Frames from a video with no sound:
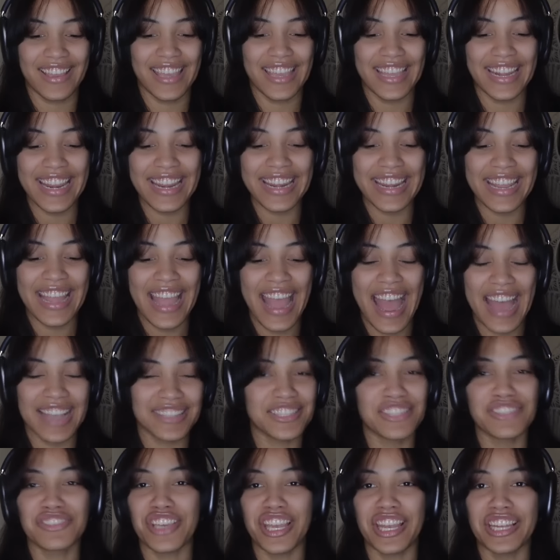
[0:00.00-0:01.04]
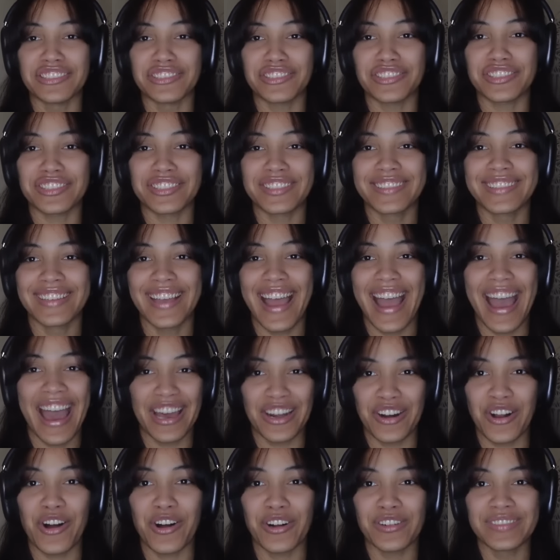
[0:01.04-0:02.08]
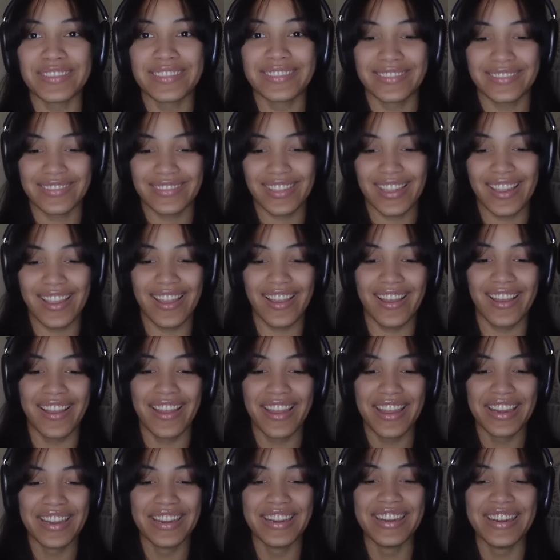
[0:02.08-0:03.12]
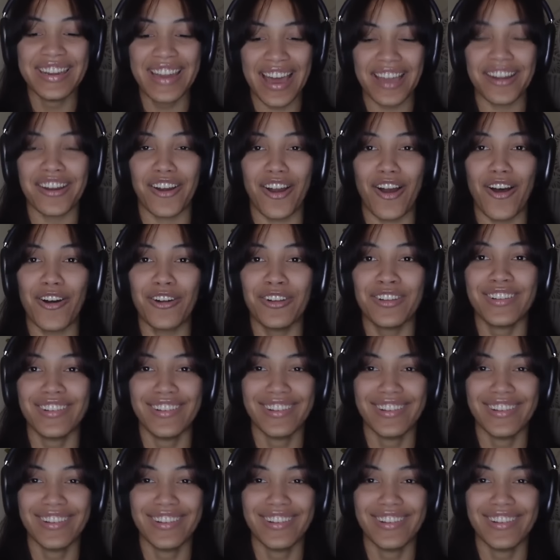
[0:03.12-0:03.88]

Kitty hasn't changed at all. Not at all.